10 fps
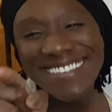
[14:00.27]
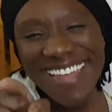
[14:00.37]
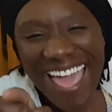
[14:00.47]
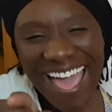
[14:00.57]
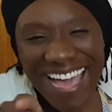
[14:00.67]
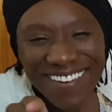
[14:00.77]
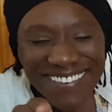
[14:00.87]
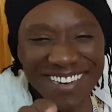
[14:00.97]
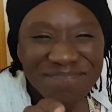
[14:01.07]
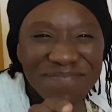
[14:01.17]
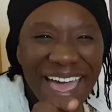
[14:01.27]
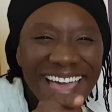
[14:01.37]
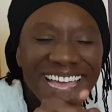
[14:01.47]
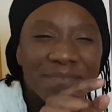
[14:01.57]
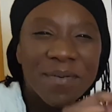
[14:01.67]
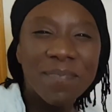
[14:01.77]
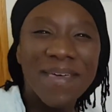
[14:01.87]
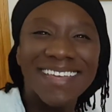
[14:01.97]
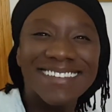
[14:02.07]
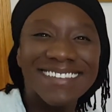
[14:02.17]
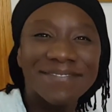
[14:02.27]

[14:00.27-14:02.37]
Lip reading: down, and back up a bit.